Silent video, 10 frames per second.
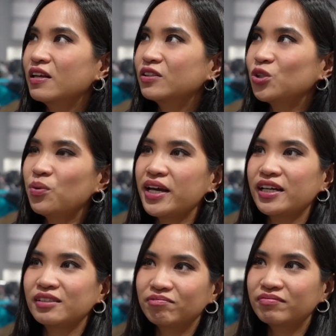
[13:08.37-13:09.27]

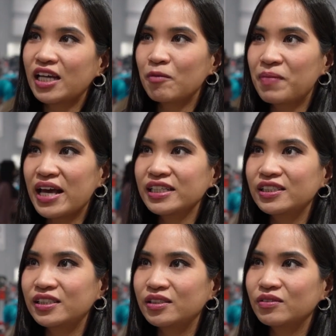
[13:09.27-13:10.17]
doing their best
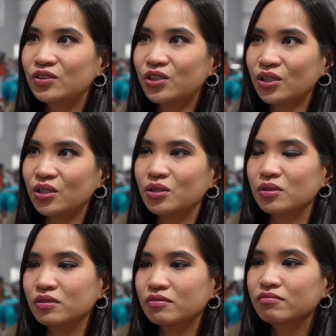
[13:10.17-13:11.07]

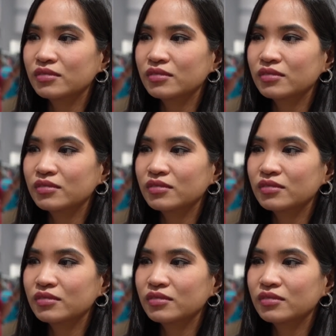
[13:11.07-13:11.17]
to